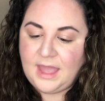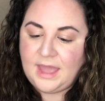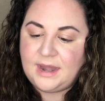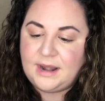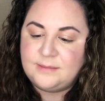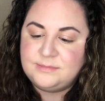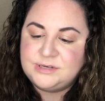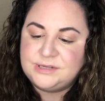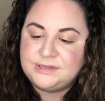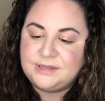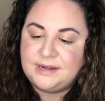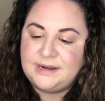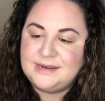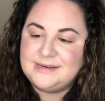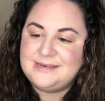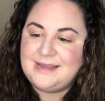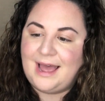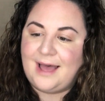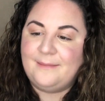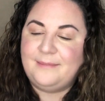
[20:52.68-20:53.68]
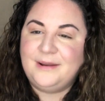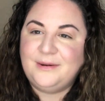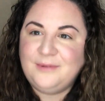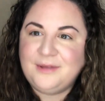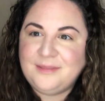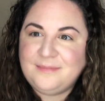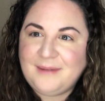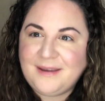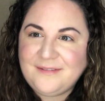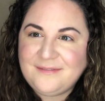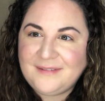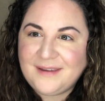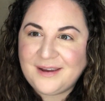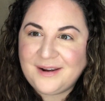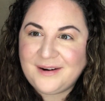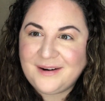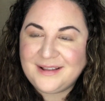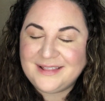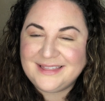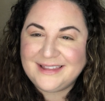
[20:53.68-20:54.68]
and I'm just gonna dab in with my
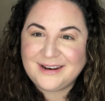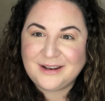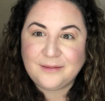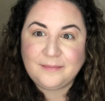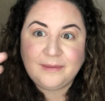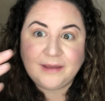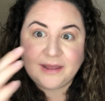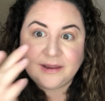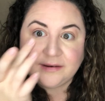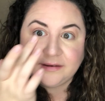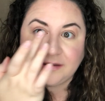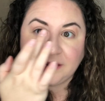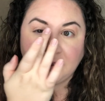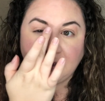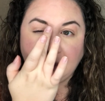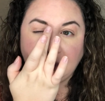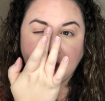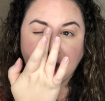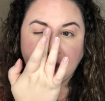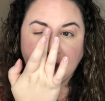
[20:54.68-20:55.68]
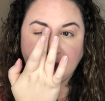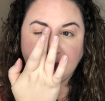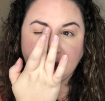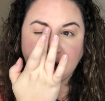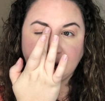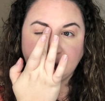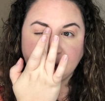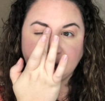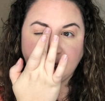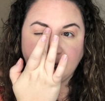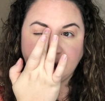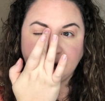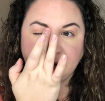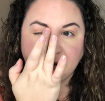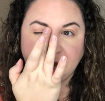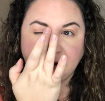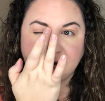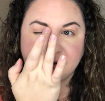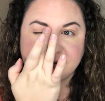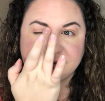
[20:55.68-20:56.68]
finger a little bit, and I'm kind
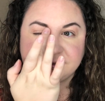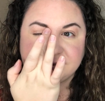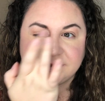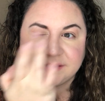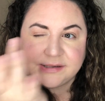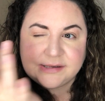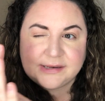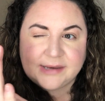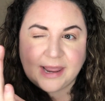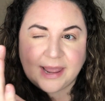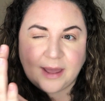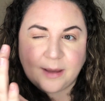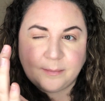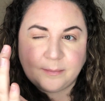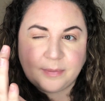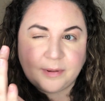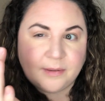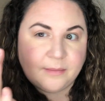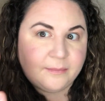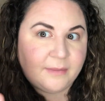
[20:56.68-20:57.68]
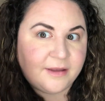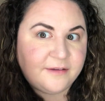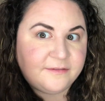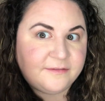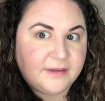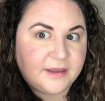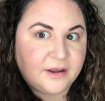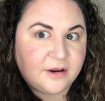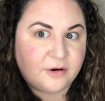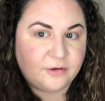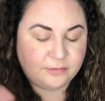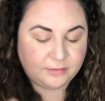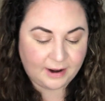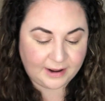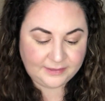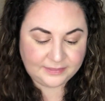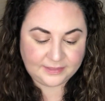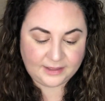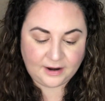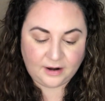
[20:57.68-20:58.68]
of gonna stamp my finger
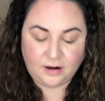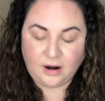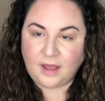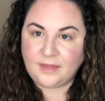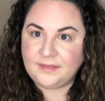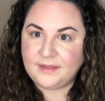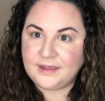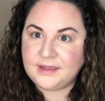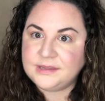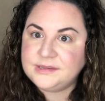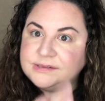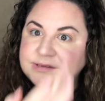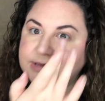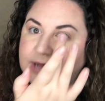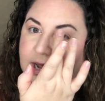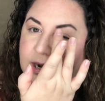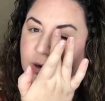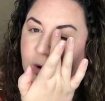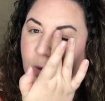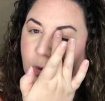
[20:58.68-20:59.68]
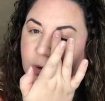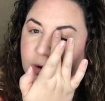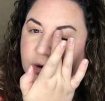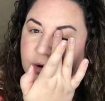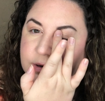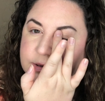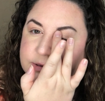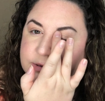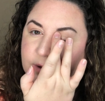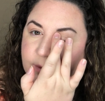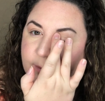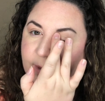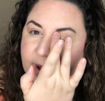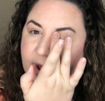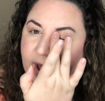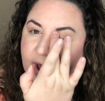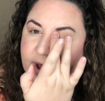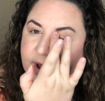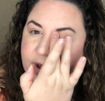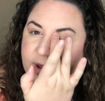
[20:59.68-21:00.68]
right there on the inside corners of my
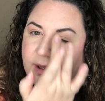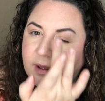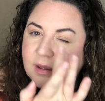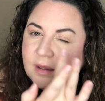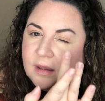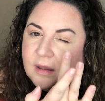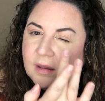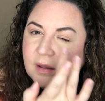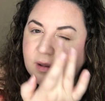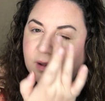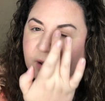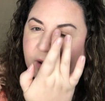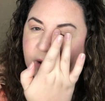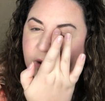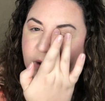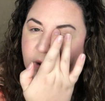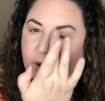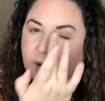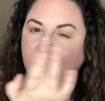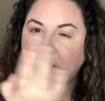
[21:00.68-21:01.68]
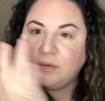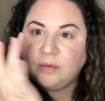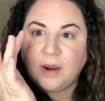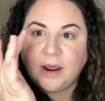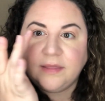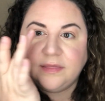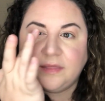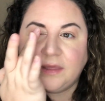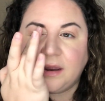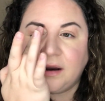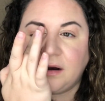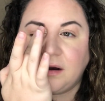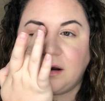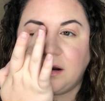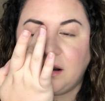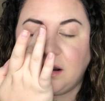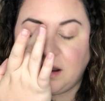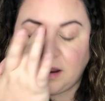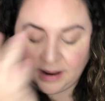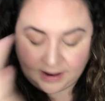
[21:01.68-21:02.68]
eye, right there.
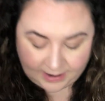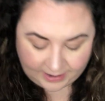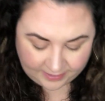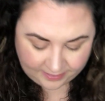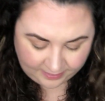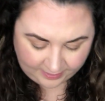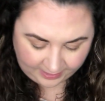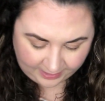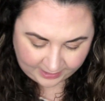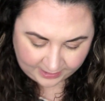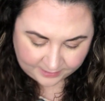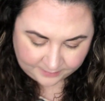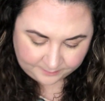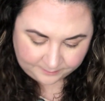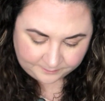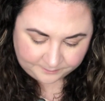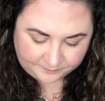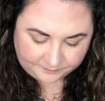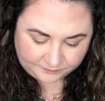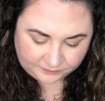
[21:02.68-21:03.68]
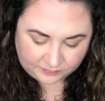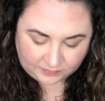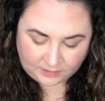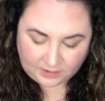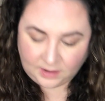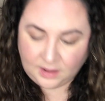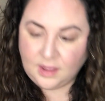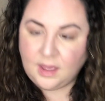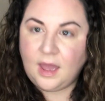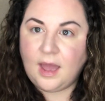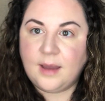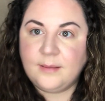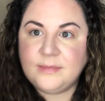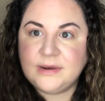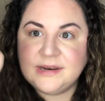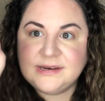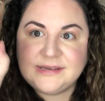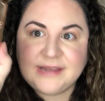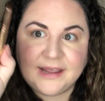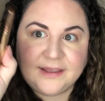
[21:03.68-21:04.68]
And then I'm
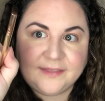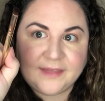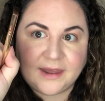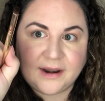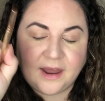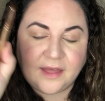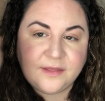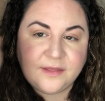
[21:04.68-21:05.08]
gonna take that